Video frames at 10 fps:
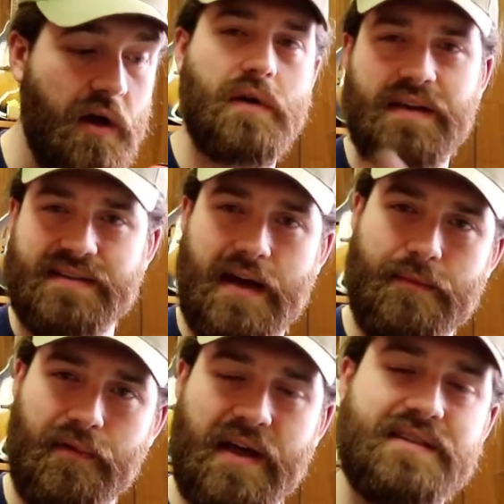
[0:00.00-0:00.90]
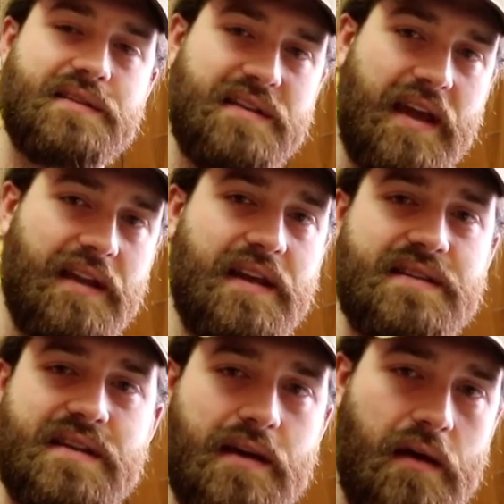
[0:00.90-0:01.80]
You guys, God bless. Take it
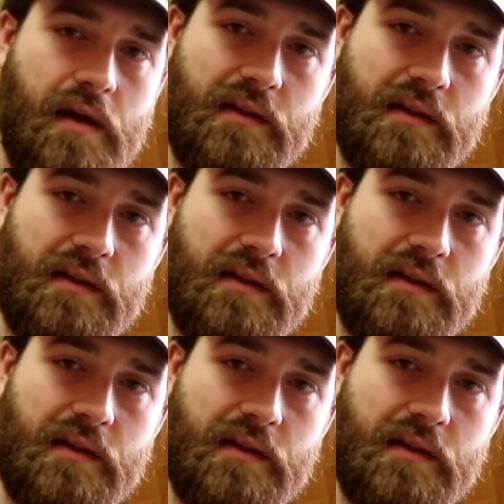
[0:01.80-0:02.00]
easy.